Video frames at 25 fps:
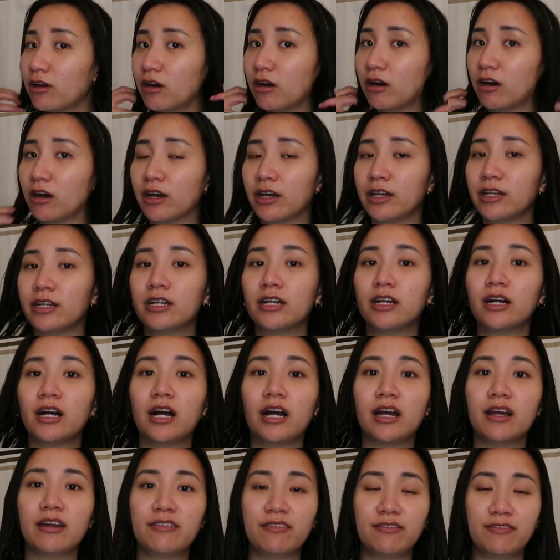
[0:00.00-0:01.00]
on.
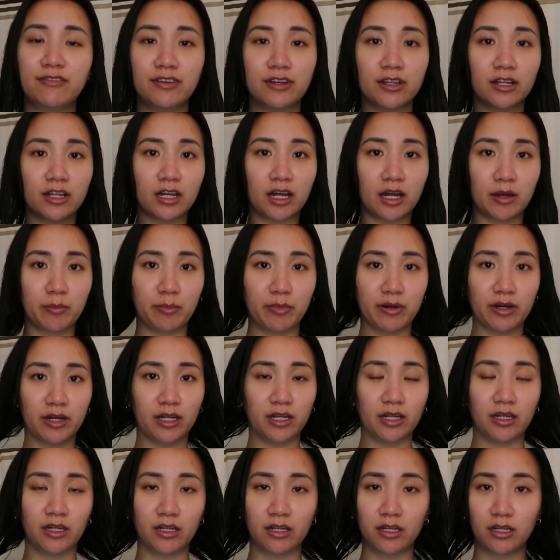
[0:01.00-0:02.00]
I feel like I
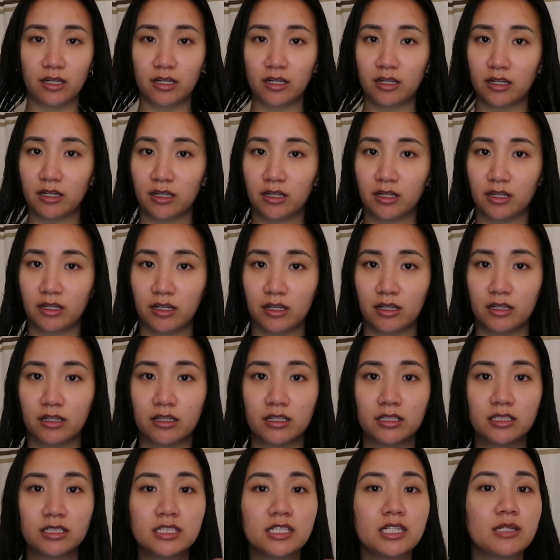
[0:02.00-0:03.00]
put
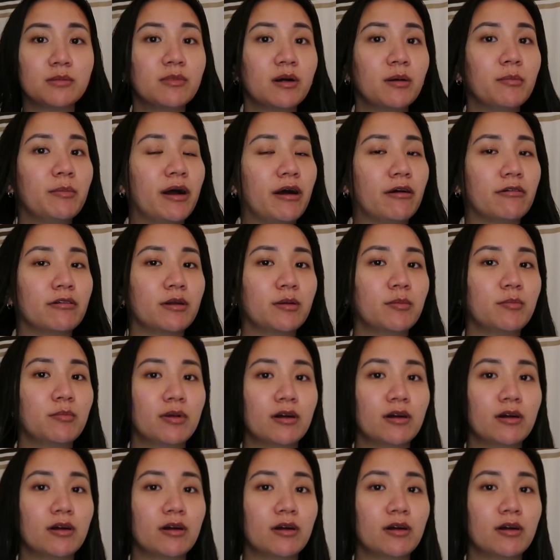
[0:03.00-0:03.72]
the same amount in